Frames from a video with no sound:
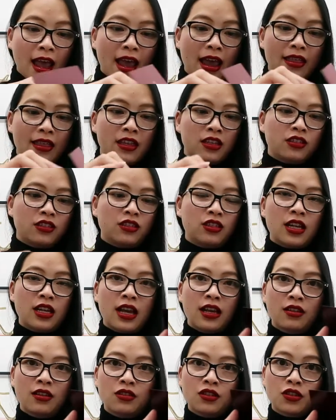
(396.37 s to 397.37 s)
And then just,
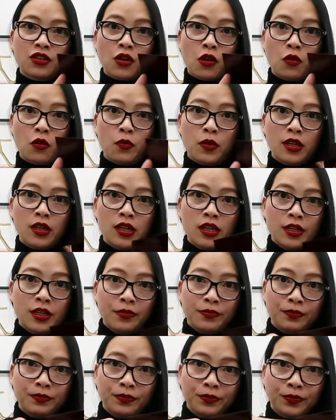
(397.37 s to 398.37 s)
yeah, just open it.